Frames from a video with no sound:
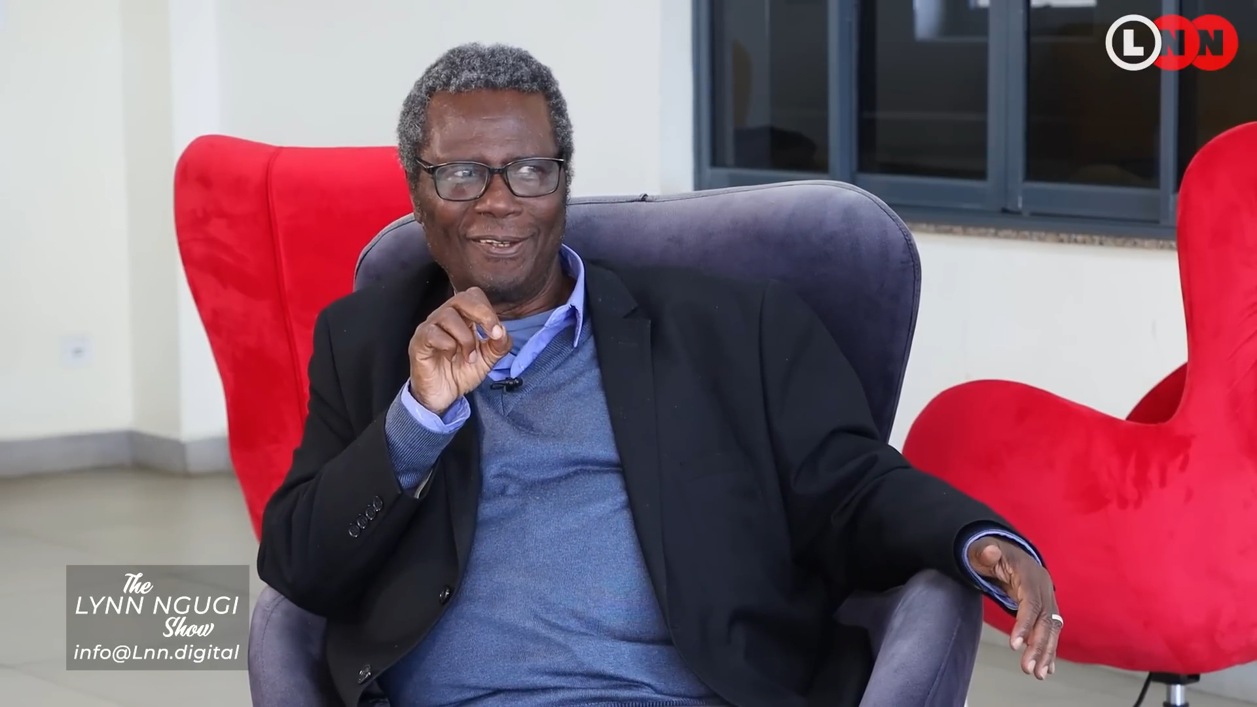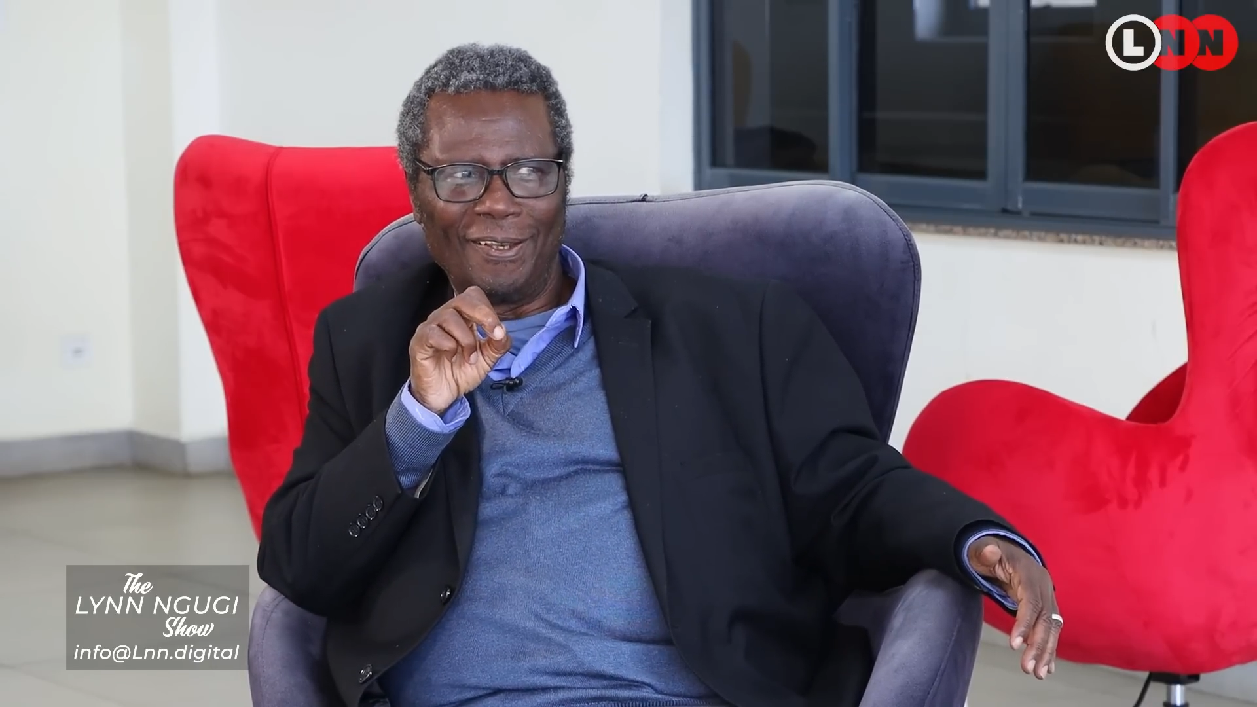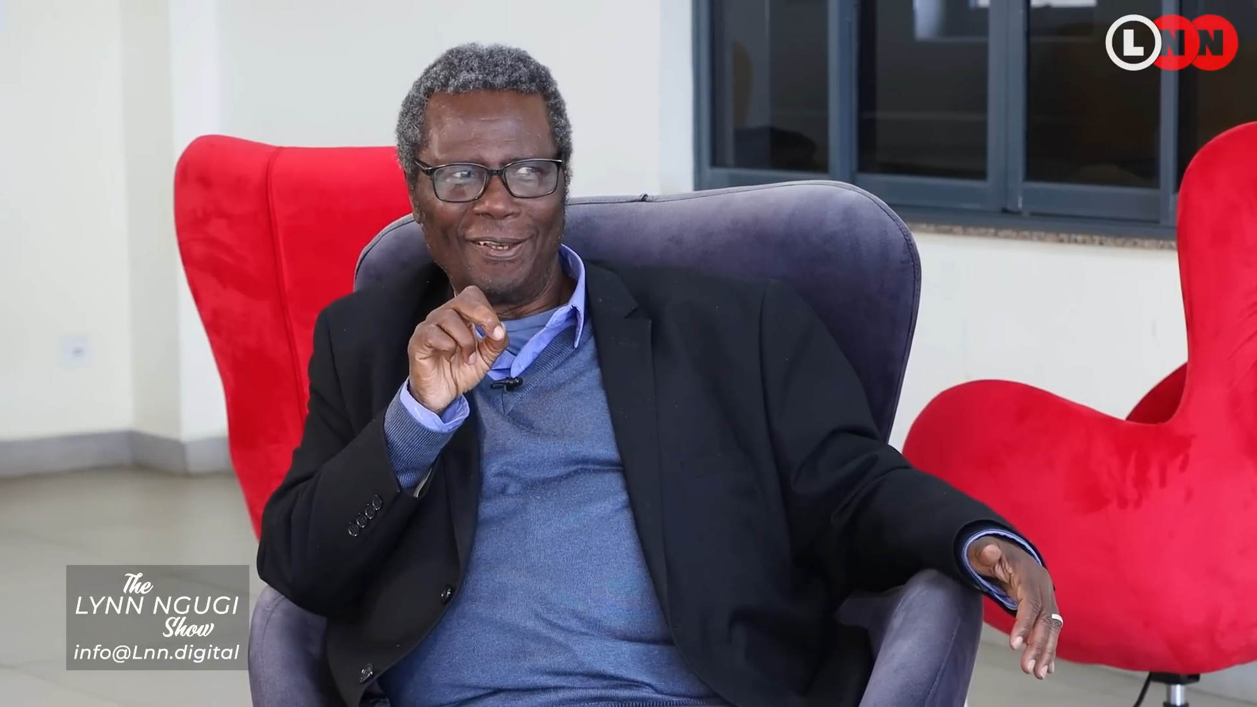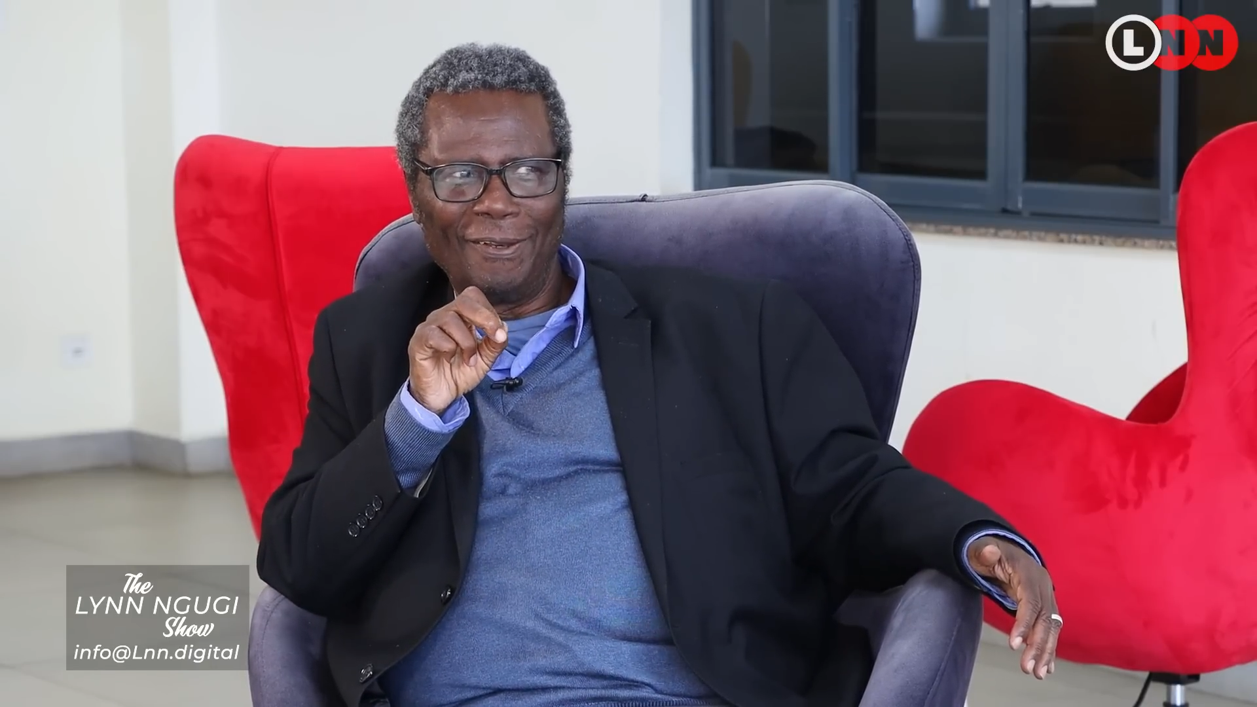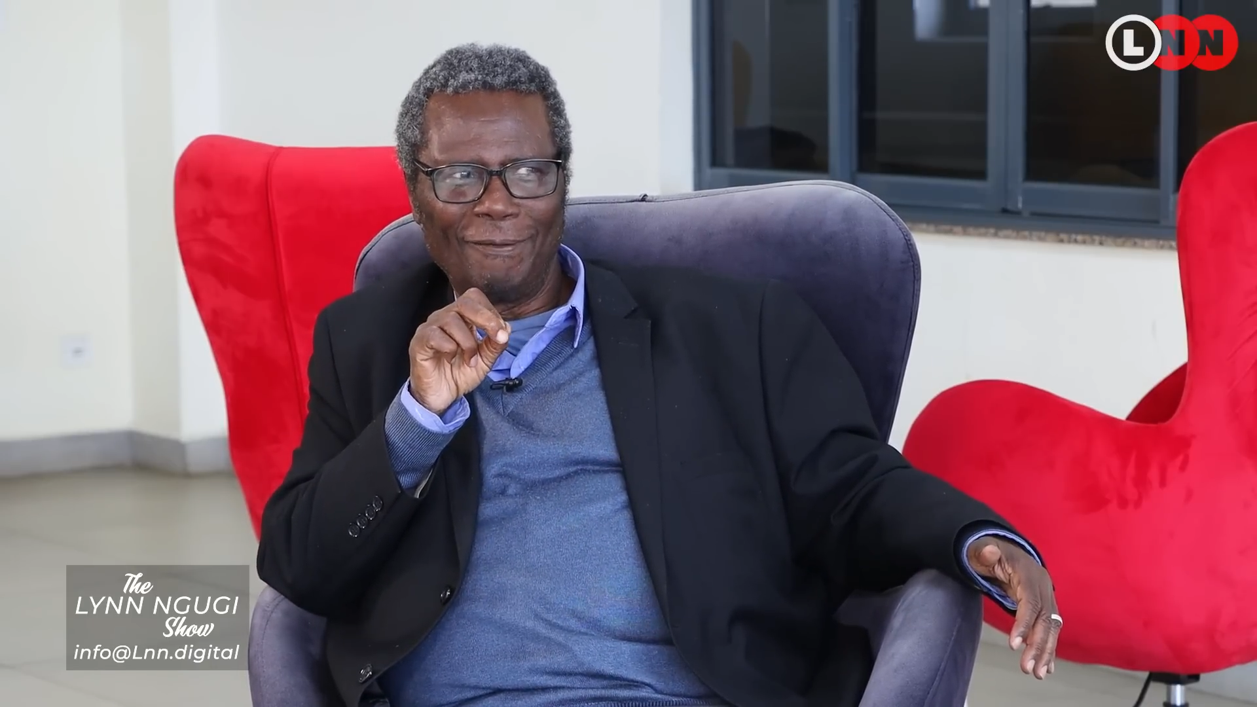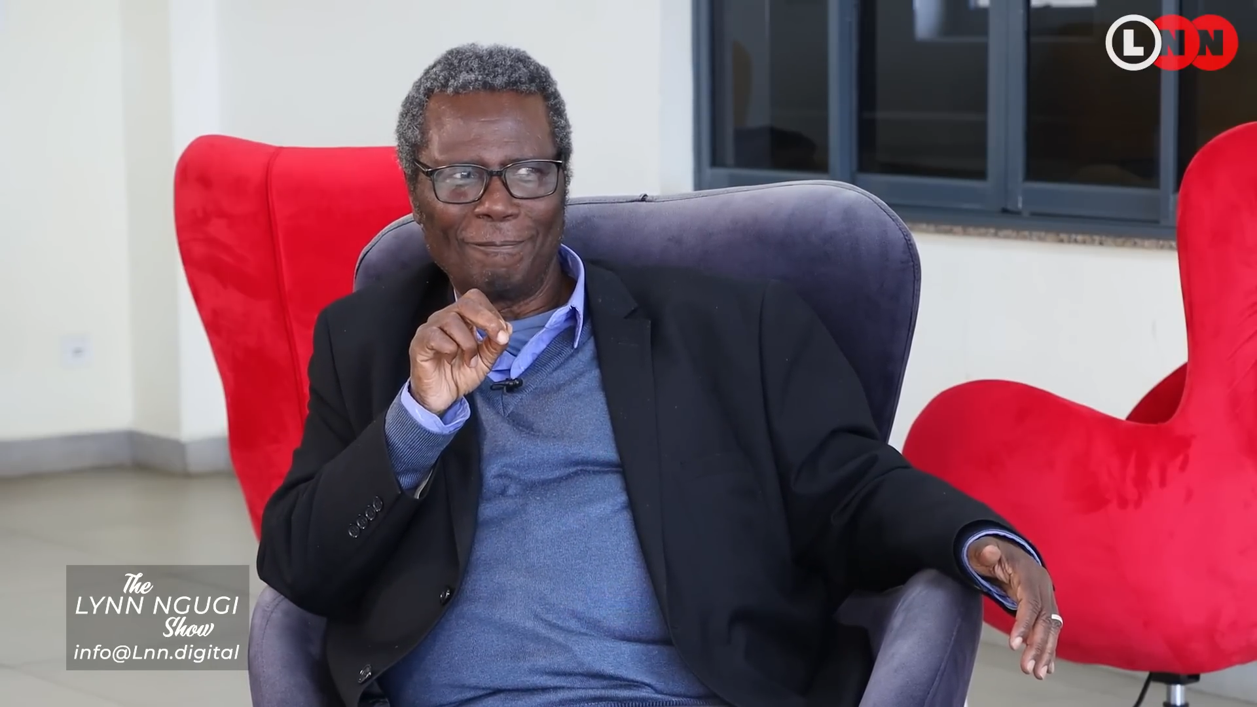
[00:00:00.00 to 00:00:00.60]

Yeah?